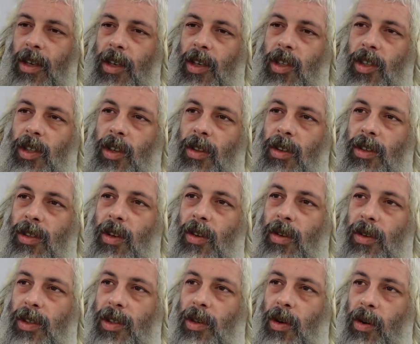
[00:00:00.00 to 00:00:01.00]
So there's a
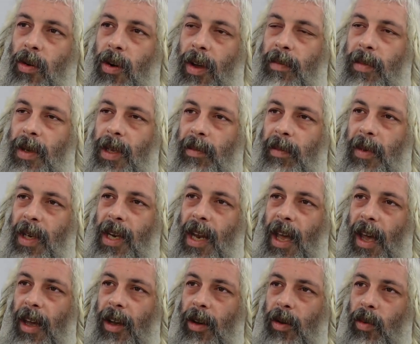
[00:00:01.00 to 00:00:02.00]
whole story of Rabbi
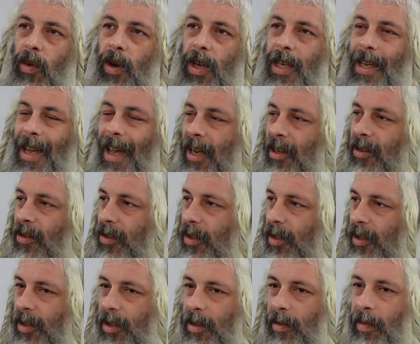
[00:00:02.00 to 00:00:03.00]
Benah where he entered
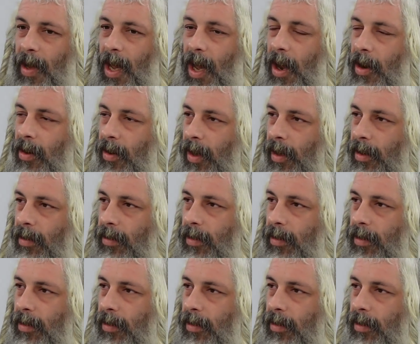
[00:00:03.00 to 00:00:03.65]
into the Ma'ara